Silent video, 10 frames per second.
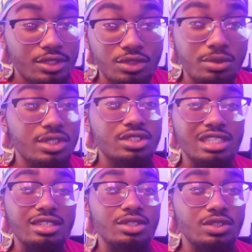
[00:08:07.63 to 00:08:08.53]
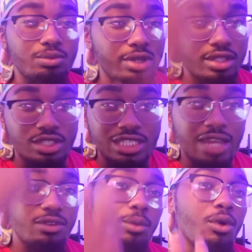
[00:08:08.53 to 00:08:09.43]
You just want to sit in this witness,
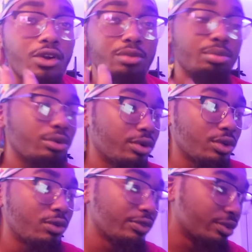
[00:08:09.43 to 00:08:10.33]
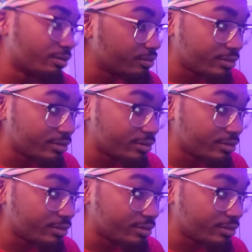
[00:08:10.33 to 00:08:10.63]
have the water pouring over you.